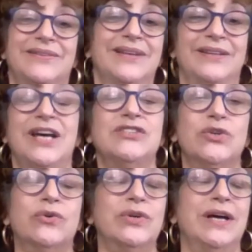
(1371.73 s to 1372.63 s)
Not
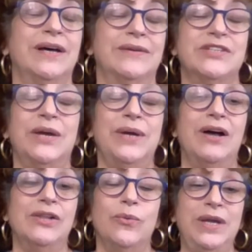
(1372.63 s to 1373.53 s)
So Scary
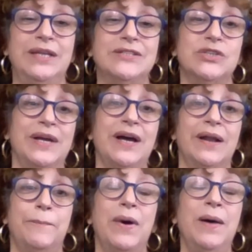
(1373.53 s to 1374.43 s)
Halloween. So I got
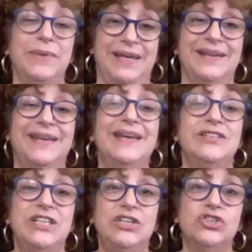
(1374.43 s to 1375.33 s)
a pumpkin
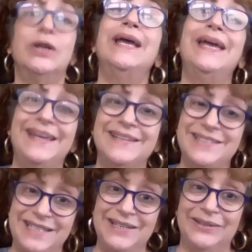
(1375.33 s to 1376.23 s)
t-shirt in
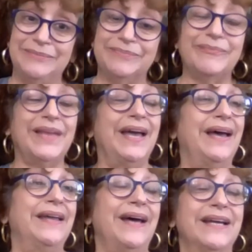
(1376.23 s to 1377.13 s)
teal.
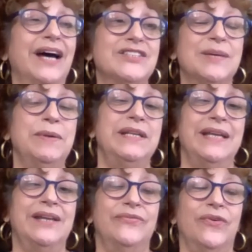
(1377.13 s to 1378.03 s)
And I got somebody to
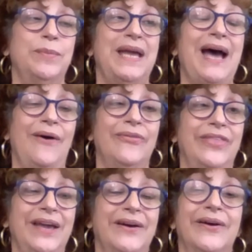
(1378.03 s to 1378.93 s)
get it for me out
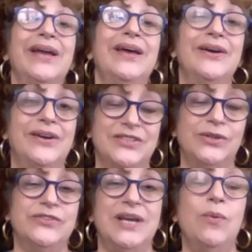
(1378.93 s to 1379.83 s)
there because
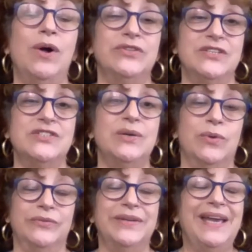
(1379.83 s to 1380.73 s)
it'll say Walt Disney
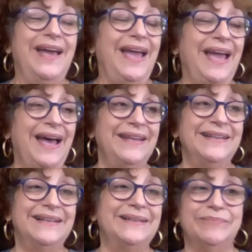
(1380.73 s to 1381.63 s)
World. And
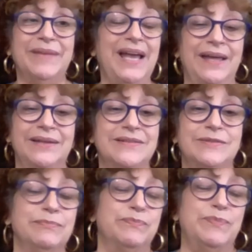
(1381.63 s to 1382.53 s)

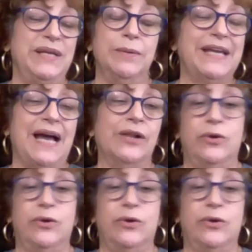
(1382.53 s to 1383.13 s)
Peanut Galler,